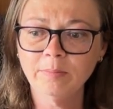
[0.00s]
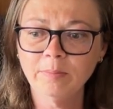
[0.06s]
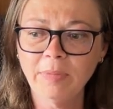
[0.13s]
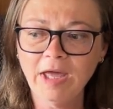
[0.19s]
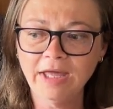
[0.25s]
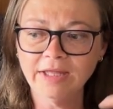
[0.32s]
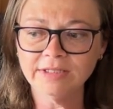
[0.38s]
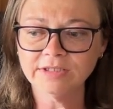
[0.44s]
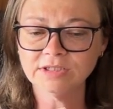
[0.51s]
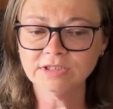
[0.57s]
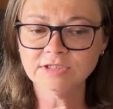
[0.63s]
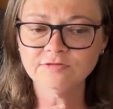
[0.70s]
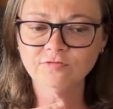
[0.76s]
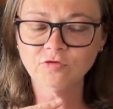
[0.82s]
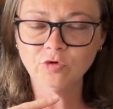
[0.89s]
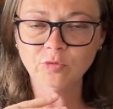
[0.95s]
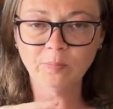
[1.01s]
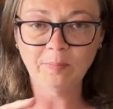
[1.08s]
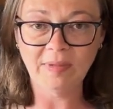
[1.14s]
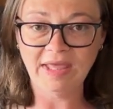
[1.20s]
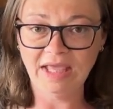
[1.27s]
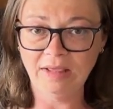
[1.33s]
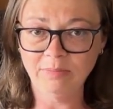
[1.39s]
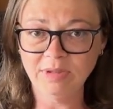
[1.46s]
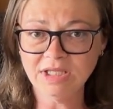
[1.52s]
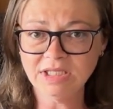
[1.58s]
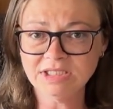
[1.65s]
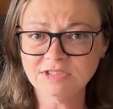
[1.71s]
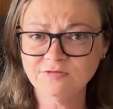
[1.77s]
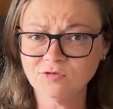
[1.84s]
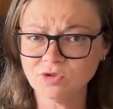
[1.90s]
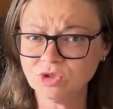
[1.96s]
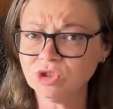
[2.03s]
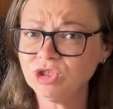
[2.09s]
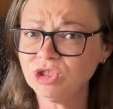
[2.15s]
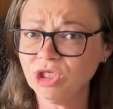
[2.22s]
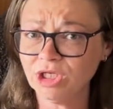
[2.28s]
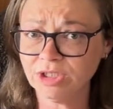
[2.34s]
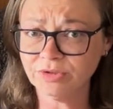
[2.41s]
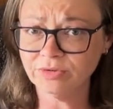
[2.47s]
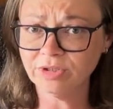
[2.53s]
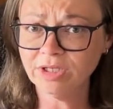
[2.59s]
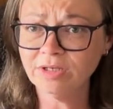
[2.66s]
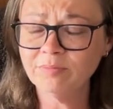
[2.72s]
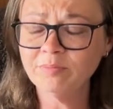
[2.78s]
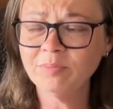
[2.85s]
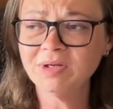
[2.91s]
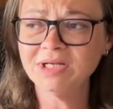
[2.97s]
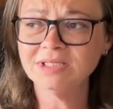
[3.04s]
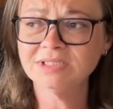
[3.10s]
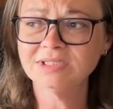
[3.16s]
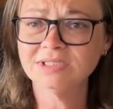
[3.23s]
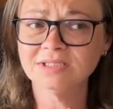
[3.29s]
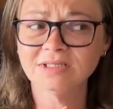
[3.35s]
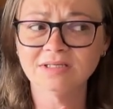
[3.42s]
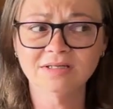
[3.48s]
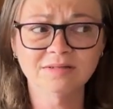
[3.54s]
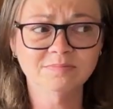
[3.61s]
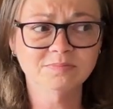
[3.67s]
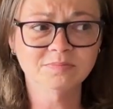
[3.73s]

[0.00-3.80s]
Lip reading: patterns for babies, for children, but it's a